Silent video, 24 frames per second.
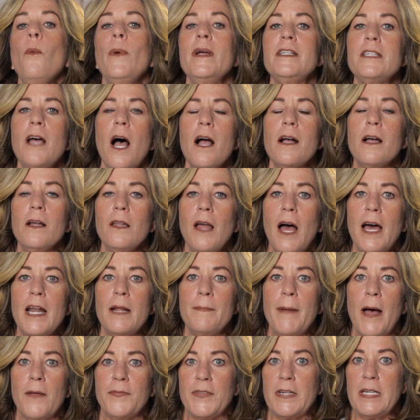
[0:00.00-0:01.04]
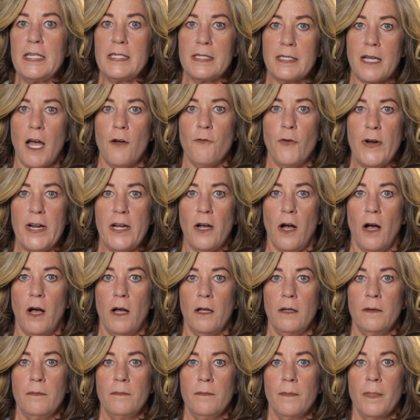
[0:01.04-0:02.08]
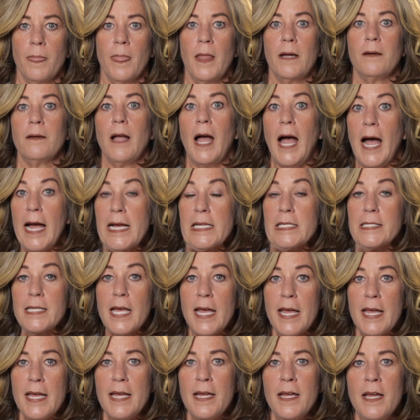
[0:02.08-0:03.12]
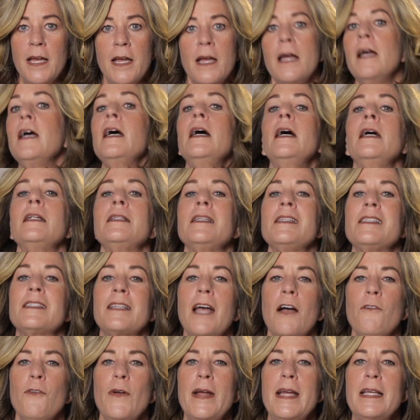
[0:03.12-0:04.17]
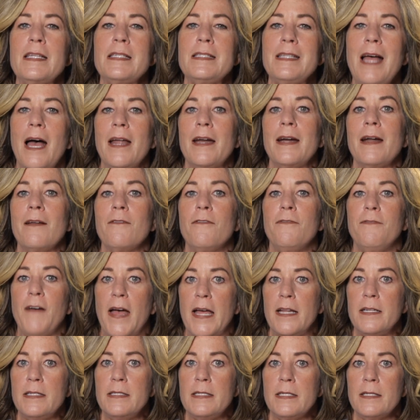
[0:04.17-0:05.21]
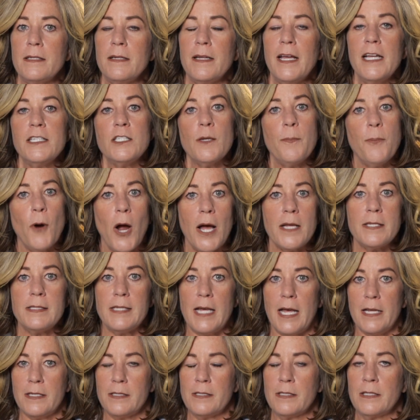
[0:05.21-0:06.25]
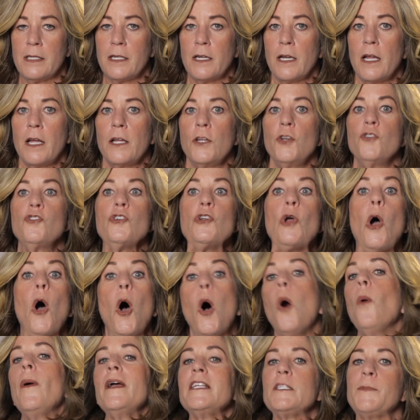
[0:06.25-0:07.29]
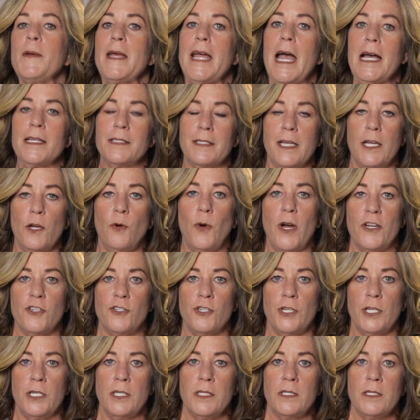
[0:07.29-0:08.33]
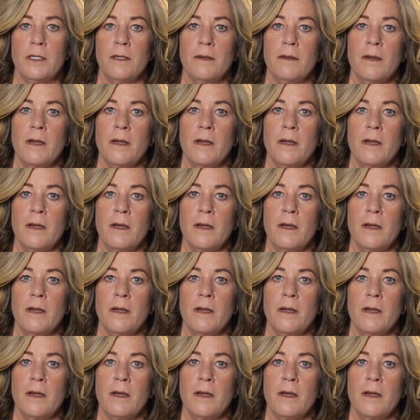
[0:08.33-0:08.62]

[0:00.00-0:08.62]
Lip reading: We talk a lot about the discovery call. I say, discovery is not an event, it's a process. You should always be asking questions.